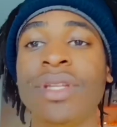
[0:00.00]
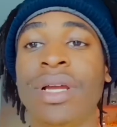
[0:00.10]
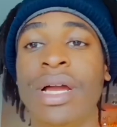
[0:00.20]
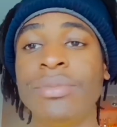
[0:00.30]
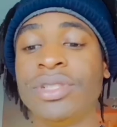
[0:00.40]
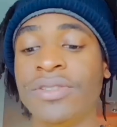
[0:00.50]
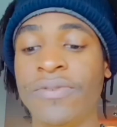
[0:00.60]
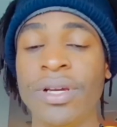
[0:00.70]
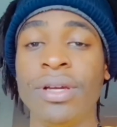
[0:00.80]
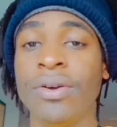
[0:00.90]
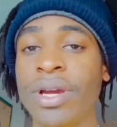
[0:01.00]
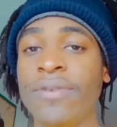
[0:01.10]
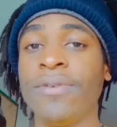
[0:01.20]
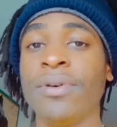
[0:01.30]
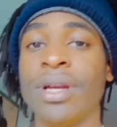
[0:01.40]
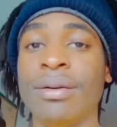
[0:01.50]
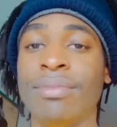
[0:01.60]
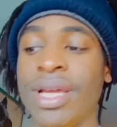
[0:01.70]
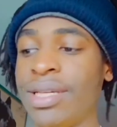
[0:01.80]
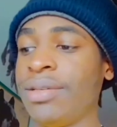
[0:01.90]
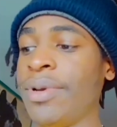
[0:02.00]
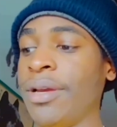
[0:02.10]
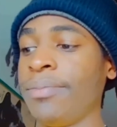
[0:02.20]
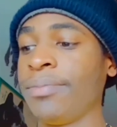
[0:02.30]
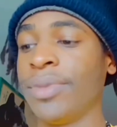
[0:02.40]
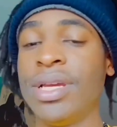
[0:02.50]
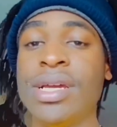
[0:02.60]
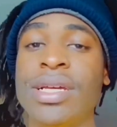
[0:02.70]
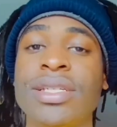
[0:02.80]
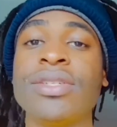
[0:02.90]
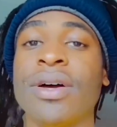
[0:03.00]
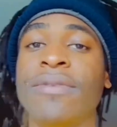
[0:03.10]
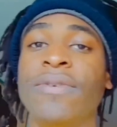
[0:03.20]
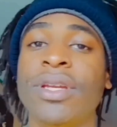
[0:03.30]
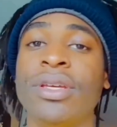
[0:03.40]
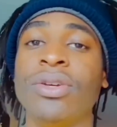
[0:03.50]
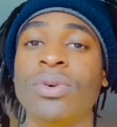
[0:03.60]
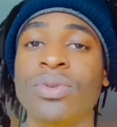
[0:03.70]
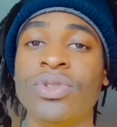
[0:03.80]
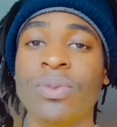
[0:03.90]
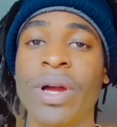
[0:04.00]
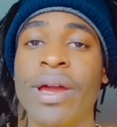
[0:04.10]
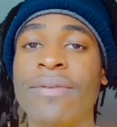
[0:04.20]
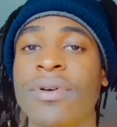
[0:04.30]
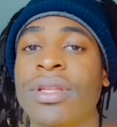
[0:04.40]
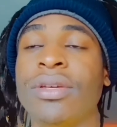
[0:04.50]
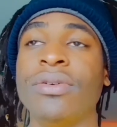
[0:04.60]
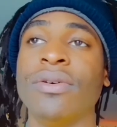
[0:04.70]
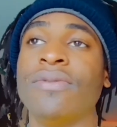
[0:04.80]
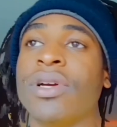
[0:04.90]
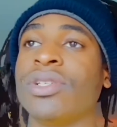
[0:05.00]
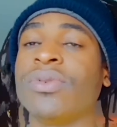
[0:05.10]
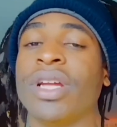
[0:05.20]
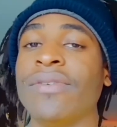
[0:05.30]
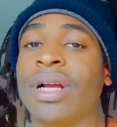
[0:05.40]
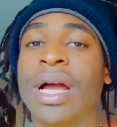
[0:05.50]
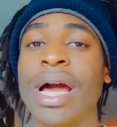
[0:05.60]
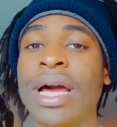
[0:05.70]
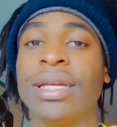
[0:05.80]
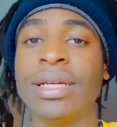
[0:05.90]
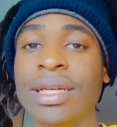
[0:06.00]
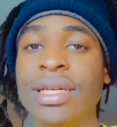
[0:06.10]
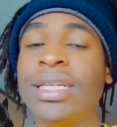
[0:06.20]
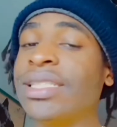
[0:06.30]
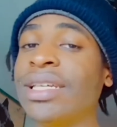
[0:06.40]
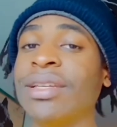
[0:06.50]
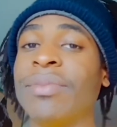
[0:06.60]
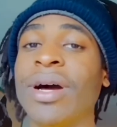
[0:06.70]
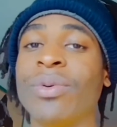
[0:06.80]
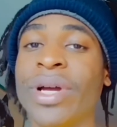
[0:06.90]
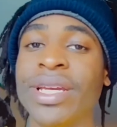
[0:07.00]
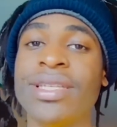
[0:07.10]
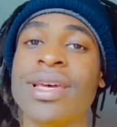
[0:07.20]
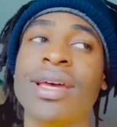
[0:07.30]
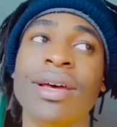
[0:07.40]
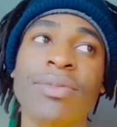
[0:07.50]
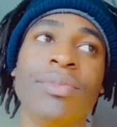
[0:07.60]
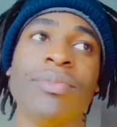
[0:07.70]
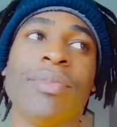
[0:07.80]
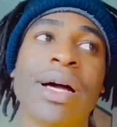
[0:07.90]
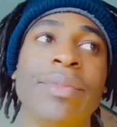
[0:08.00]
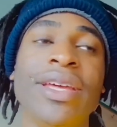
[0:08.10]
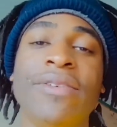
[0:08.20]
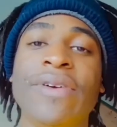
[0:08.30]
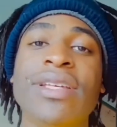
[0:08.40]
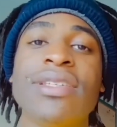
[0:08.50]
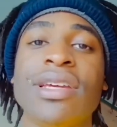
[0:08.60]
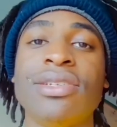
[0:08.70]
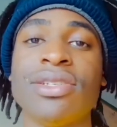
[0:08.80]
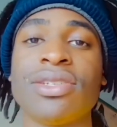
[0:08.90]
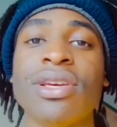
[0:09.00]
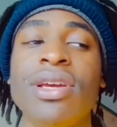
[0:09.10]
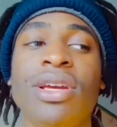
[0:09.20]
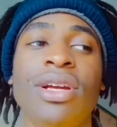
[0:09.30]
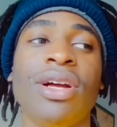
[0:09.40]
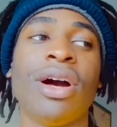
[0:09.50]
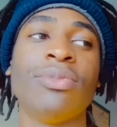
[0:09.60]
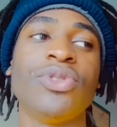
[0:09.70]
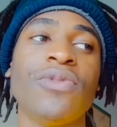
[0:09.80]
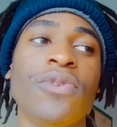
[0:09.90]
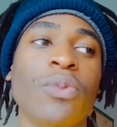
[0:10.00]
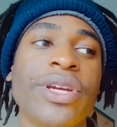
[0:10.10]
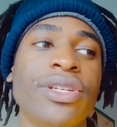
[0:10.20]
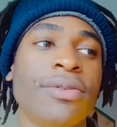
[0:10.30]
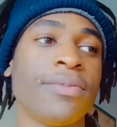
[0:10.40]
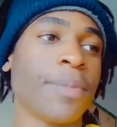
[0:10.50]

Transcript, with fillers: I'm just very grateful and I'm blessed, man. So I'm finna use whatever the universe, whatever God is sending my way to help my manifestations come to fruition.